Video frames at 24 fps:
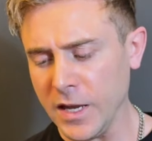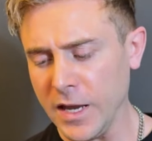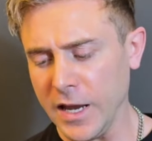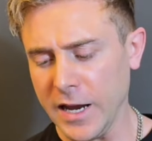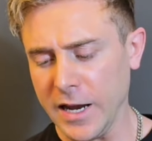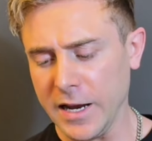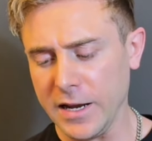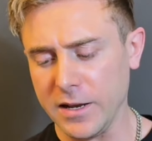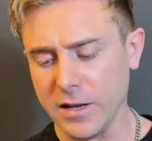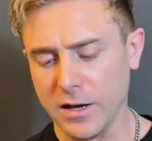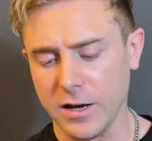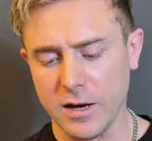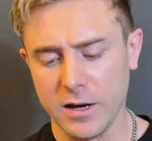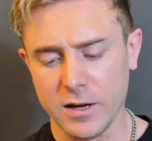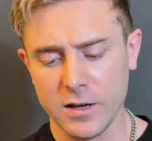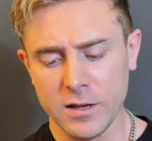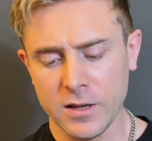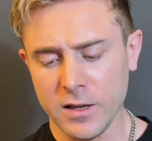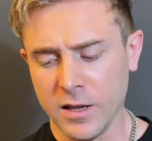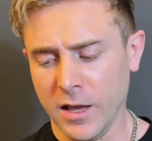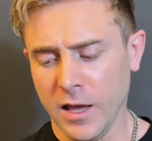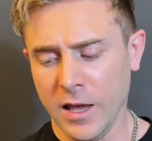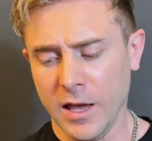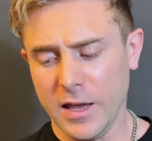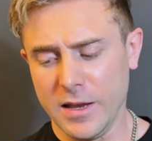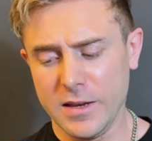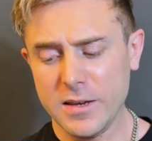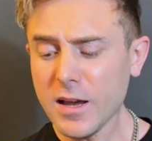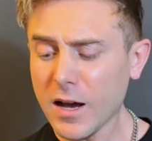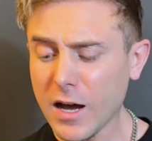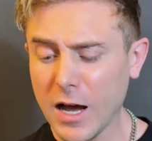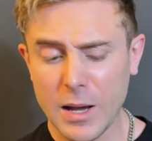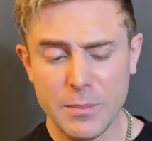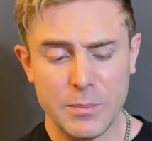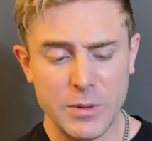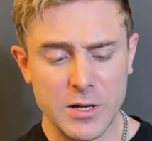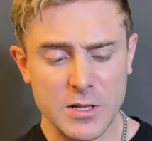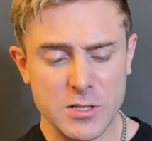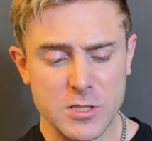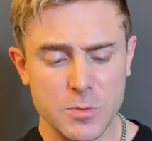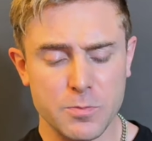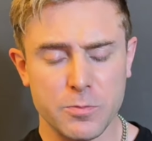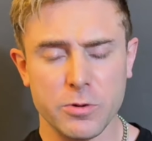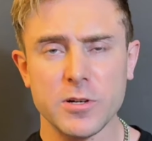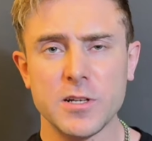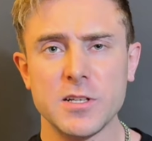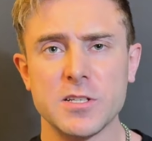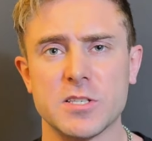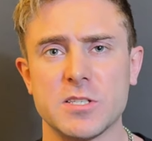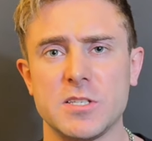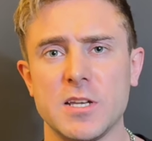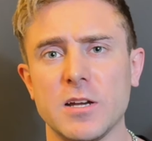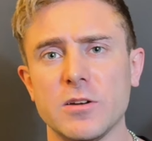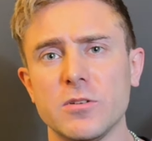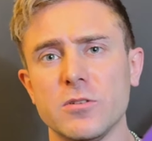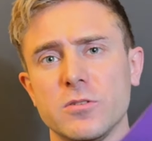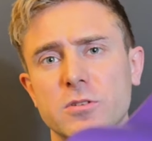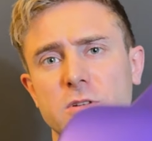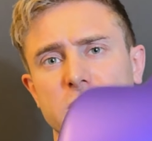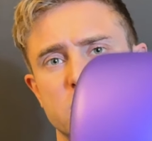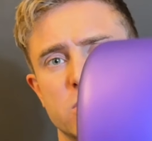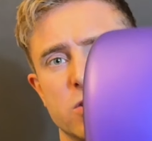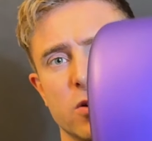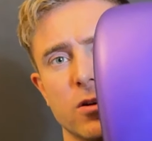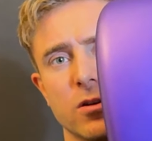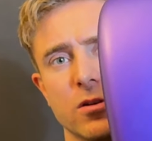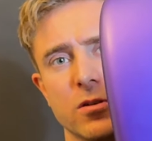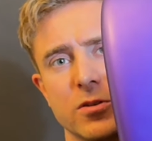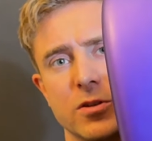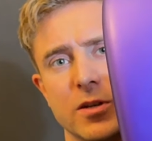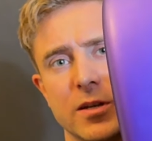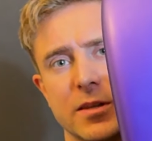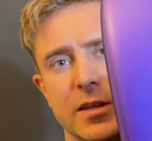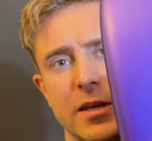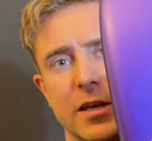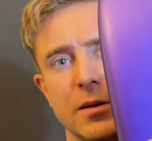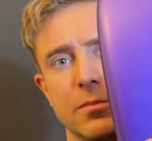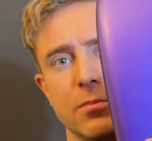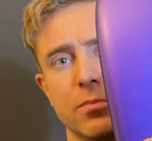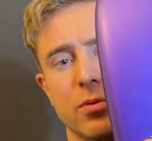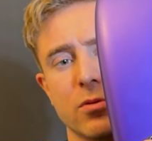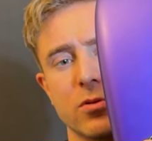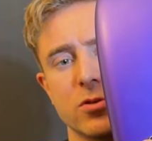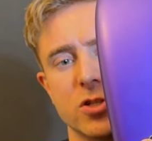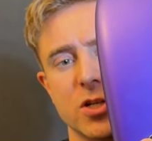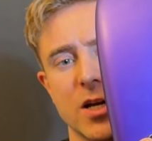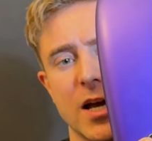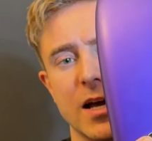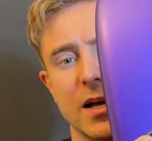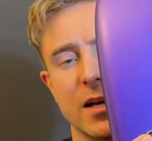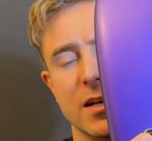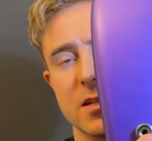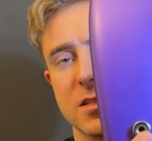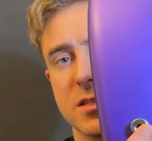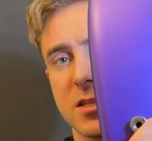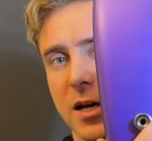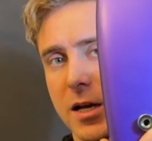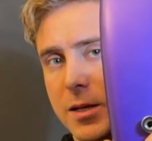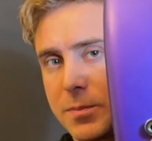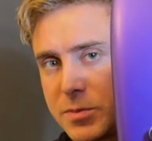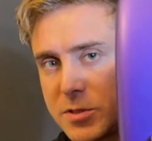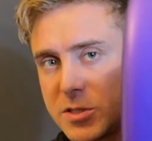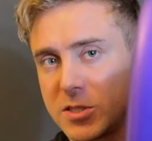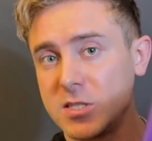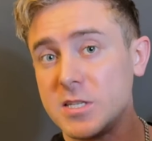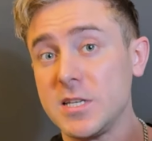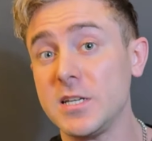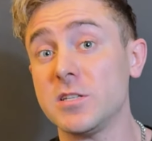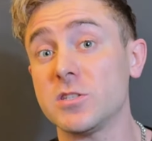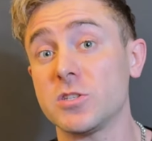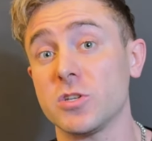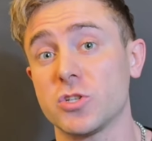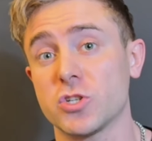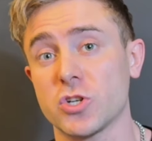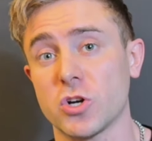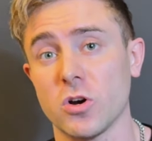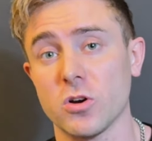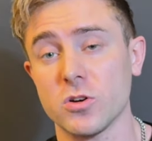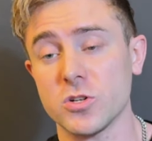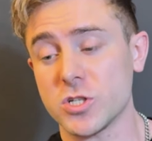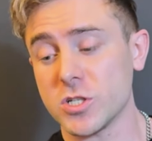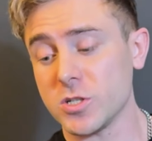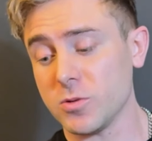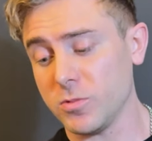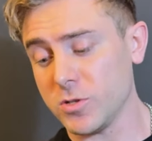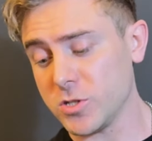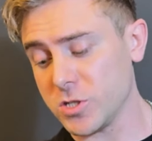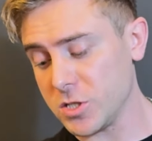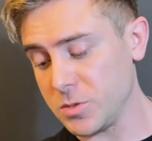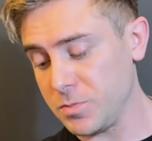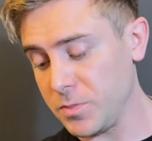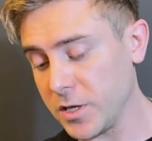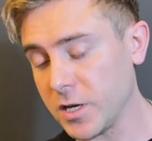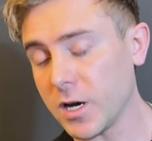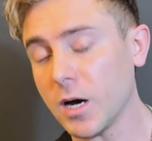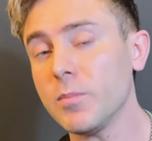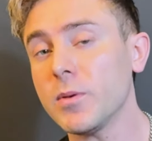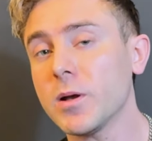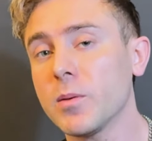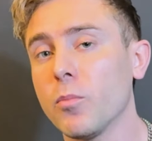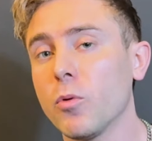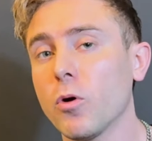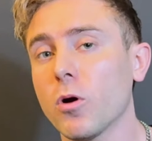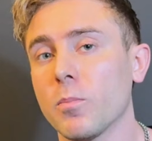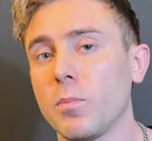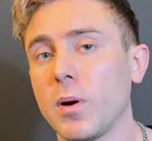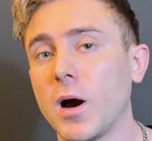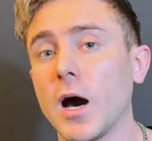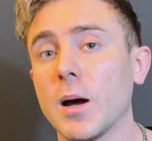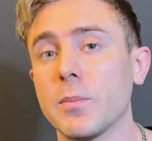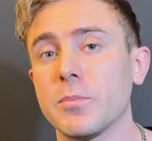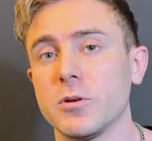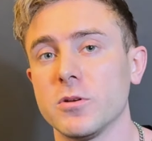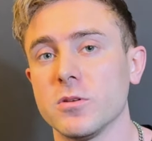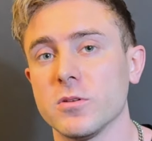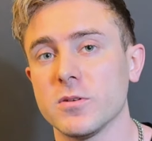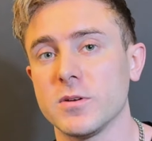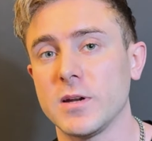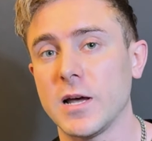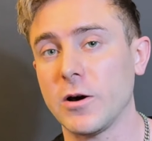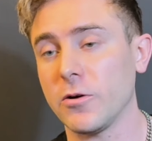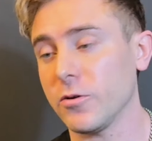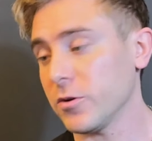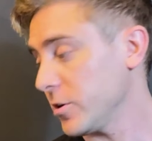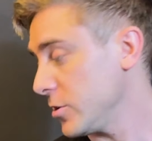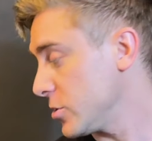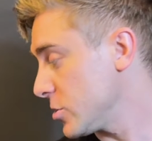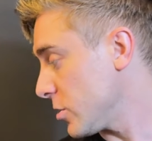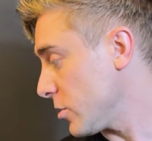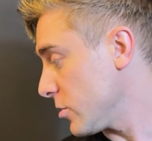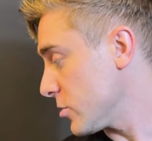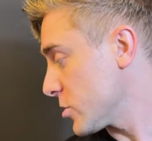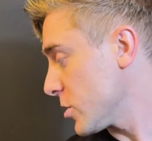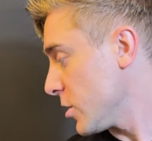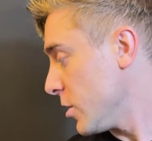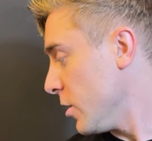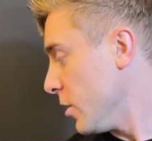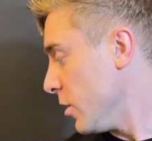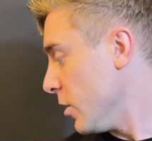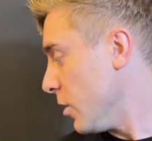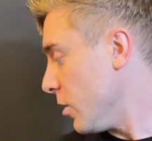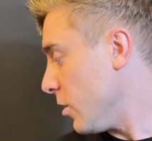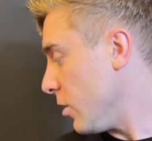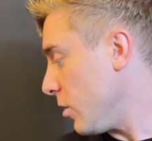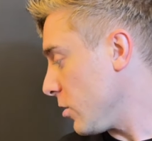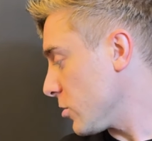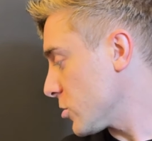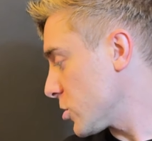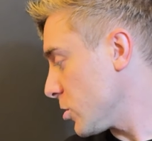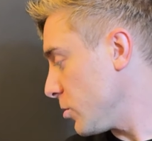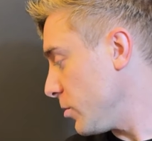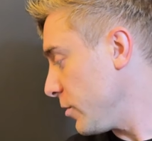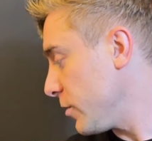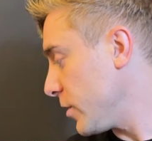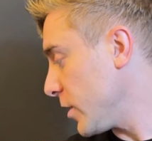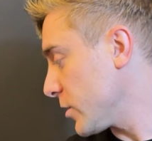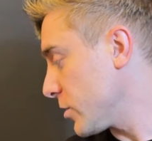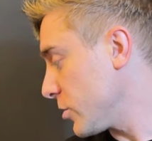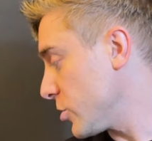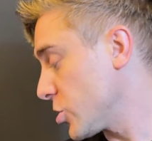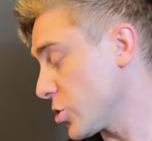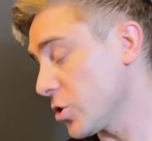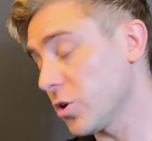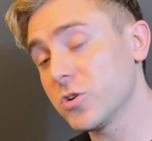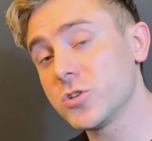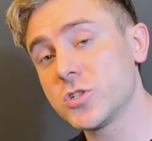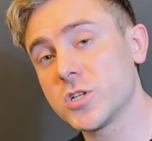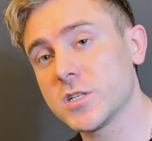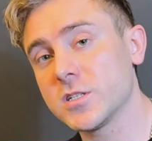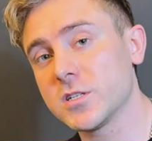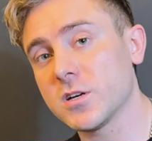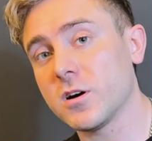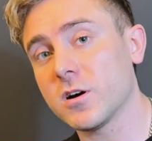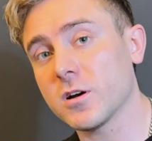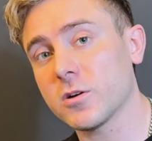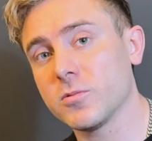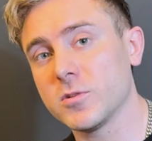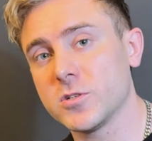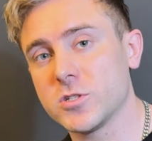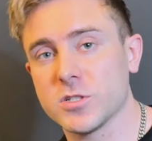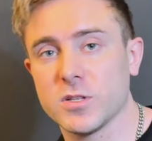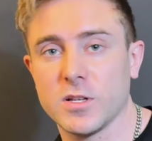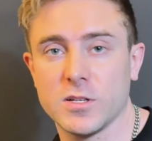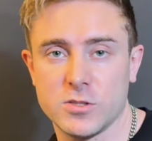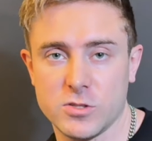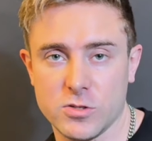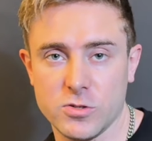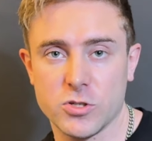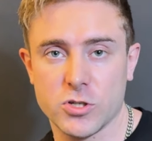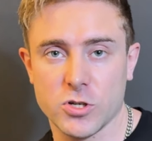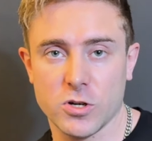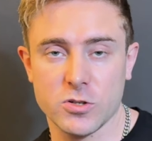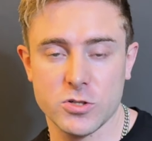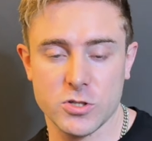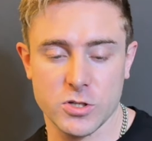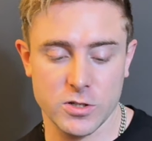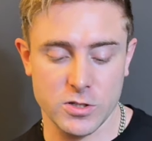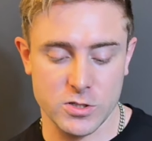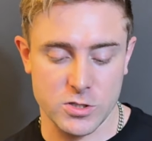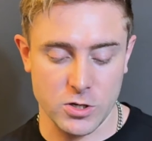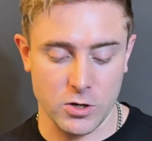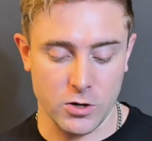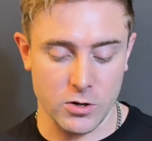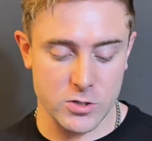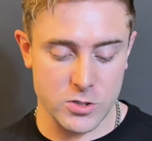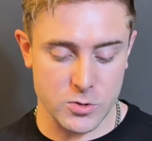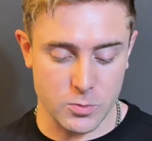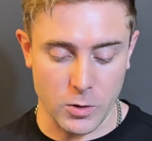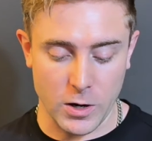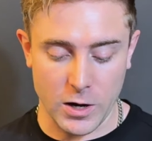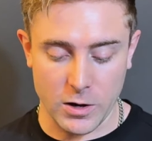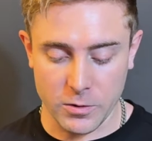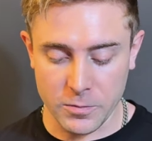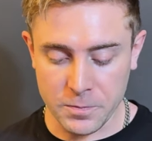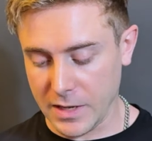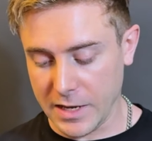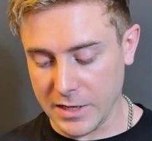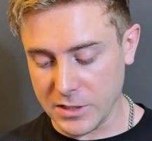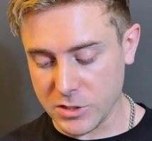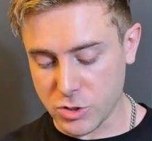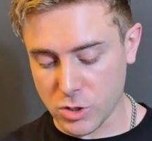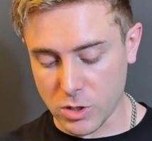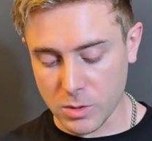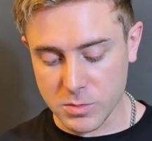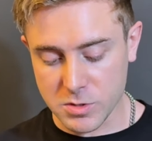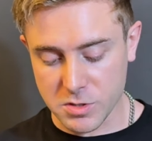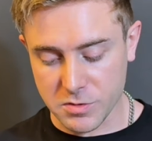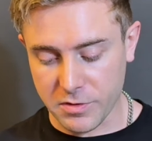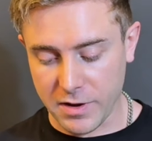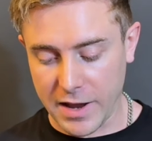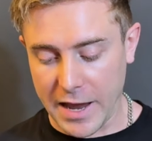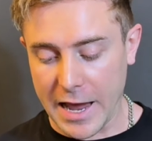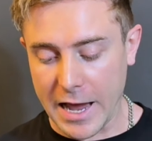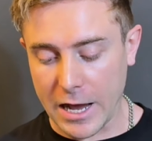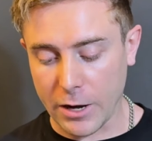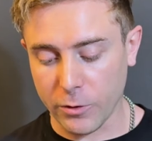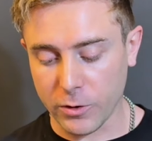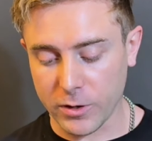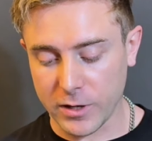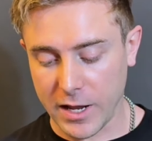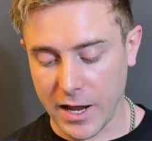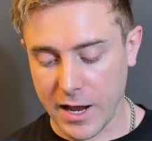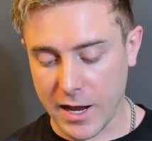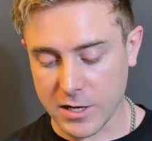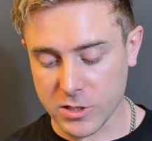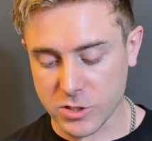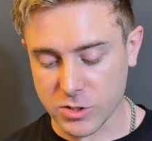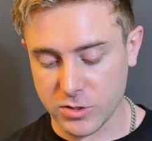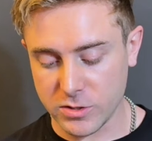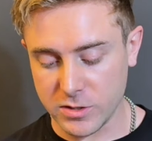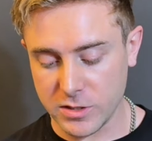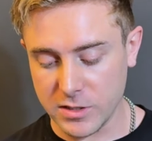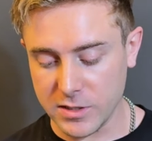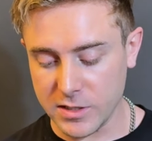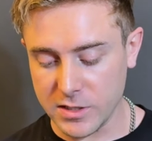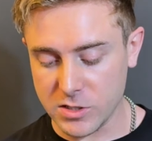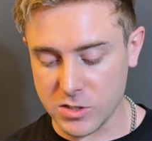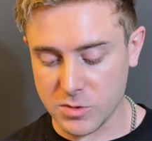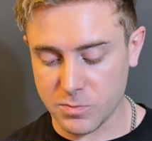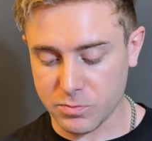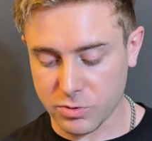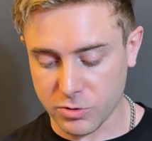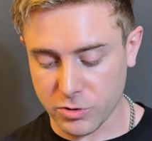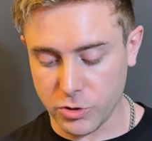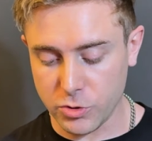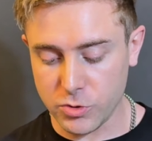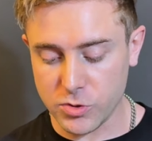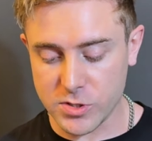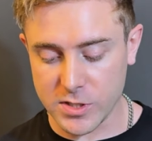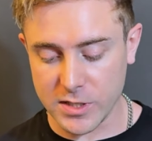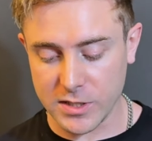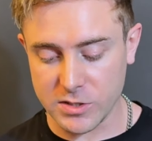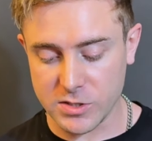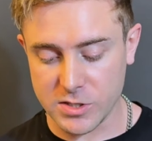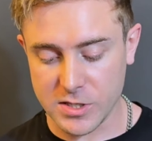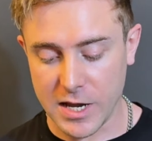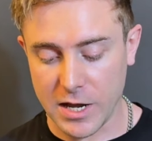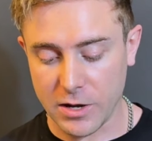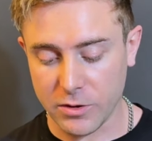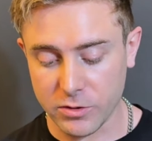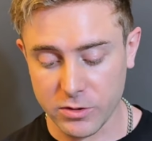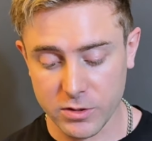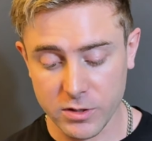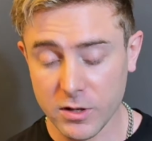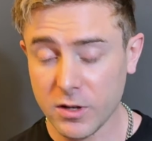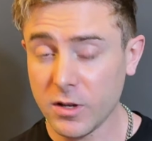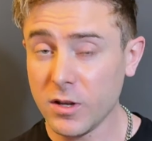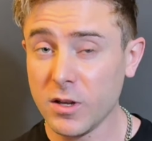And yeah, I mean, it's a pretty standard guitar. You get the input jack, Type-C to charge it, which is becoming more popular now on guitars. Also, we've got the charging dock, which lets you charge your guitar as well. In terms of how it actually is producing sound,